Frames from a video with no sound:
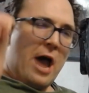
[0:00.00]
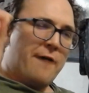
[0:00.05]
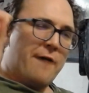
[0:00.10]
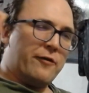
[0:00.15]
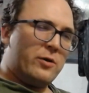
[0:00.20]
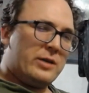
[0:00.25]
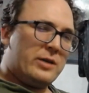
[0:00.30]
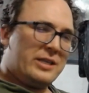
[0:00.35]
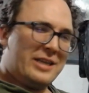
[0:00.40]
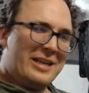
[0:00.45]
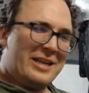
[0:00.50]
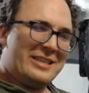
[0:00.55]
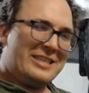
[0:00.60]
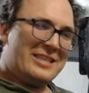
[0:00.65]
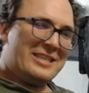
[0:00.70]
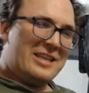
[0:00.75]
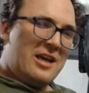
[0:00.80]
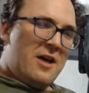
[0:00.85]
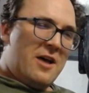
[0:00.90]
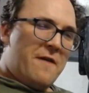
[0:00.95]
ever
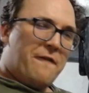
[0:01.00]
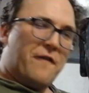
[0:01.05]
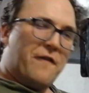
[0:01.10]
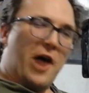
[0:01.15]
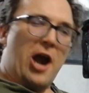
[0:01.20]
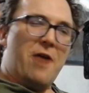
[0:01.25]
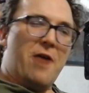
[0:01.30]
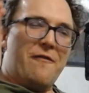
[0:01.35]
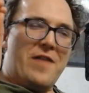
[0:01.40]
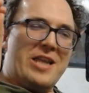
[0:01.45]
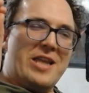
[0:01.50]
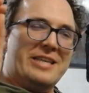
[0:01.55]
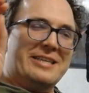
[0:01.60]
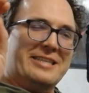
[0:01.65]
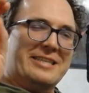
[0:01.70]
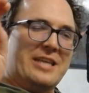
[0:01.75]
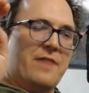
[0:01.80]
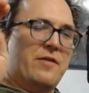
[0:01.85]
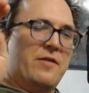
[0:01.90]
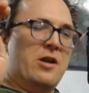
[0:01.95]
since Final Fantasy
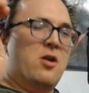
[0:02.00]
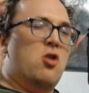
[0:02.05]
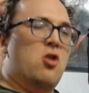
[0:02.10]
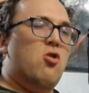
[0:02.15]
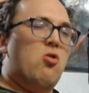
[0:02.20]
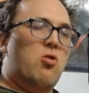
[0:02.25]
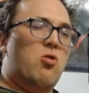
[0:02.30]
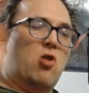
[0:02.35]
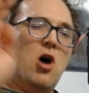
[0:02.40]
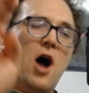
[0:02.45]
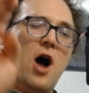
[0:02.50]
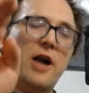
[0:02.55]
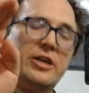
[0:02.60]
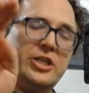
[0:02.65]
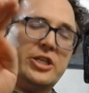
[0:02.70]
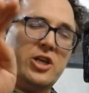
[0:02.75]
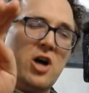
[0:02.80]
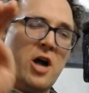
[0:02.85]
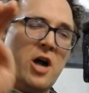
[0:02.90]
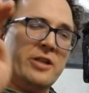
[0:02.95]
VII
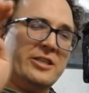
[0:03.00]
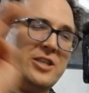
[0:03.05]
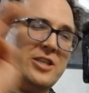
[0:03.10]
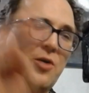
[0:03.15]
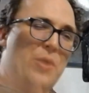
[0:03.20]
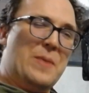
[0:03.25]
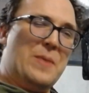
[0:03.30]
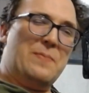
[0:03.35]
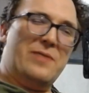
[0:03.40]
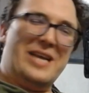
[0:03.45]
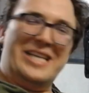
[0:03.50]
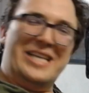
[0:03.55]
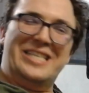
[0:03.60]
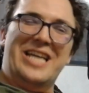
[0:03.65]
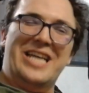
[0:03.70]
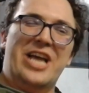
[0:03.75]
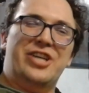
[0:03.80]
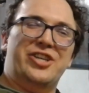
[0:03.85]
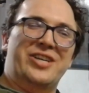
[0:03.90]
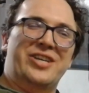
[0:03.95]
launched on Sony
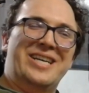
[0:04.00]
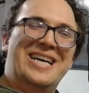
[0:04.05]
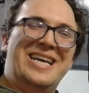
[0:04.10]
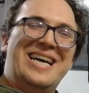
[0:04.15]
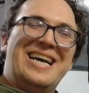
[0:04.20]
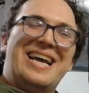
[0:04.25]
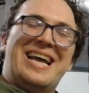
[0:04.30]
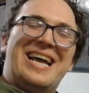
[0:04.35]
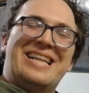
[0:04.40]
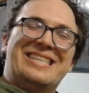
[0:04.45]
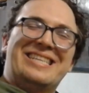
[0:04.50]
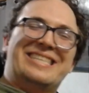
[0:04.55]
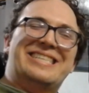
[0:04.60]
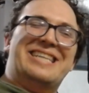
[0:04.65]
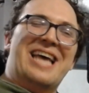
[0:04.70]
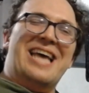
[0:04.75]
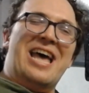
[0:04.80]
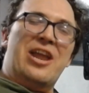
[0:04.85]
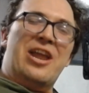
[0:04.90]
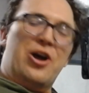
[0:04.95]
PlayStation
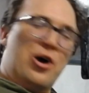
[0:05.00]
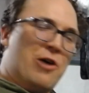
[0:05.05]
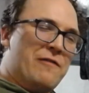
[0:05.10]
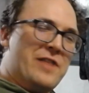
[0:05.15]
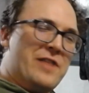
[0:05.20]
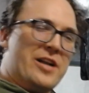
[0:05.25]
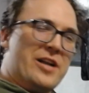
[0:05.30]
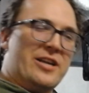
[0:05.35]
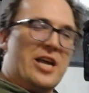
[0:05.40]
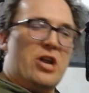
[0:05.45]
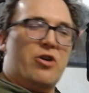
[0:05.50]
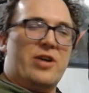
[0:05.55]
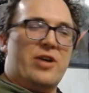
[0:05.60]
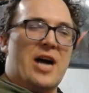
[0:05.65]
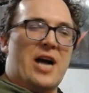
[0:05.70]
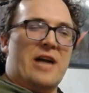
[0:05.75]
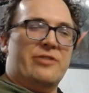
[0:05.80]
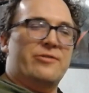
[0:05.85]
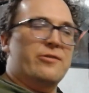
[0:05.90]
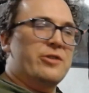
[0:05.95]
instead of Nintendo
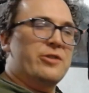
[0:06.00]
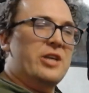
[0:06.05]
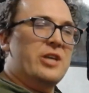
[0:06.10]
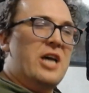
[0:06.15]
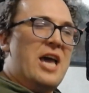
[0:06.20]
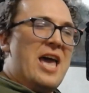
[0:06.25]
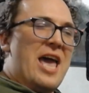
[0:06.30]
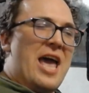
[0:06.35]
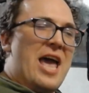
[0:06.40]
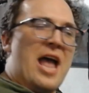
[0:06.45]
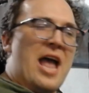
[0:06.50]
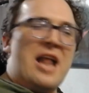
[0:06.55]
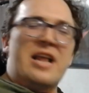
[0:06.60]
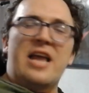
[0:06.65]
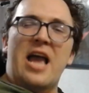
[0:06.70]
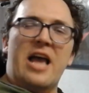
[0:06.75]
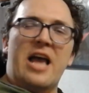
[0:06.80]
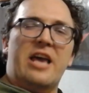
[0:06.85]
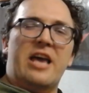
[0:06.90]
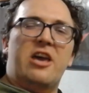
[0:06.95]
consoles, and
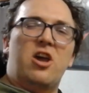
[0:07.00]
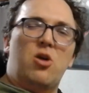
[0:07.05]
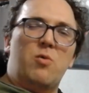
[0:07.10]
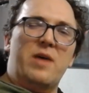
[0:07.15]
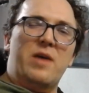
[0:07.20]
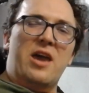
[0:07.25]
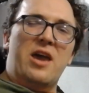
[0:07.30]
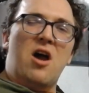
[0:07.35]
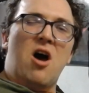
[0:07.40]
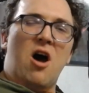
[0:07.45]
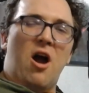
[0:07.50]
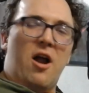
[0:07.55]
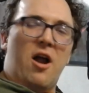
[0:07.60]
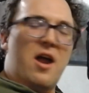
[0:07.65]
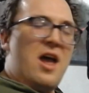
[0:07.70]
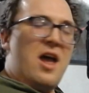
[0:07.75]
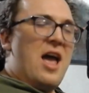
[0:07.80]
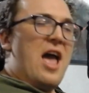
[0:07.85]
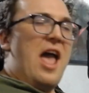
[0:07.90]
yet here we are.